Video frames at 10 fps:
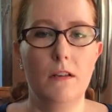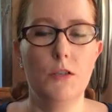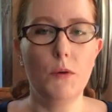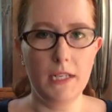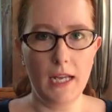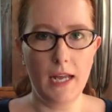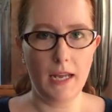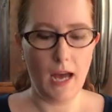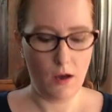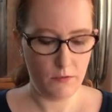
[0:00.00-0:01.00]
28
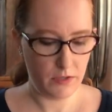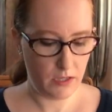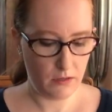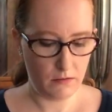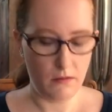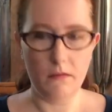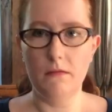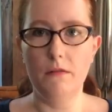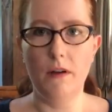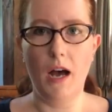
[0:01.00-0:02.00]
count
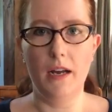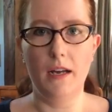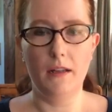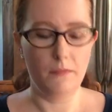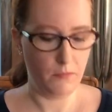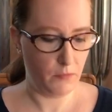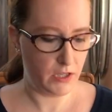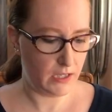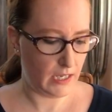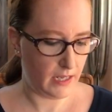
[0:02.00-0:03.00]
Lugana,
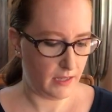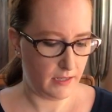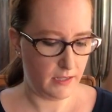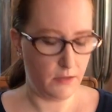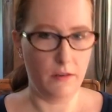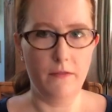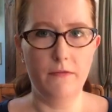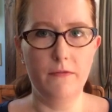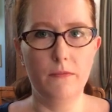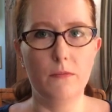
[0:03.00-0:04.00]
which is like this sort of
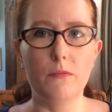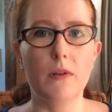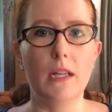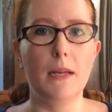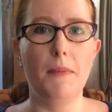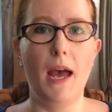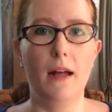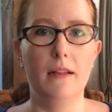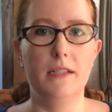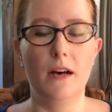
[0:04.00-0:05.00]
really
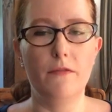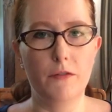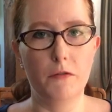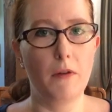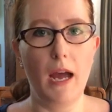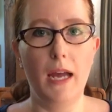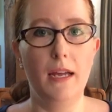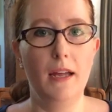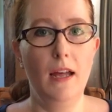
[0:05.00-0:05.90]
pale dove gray,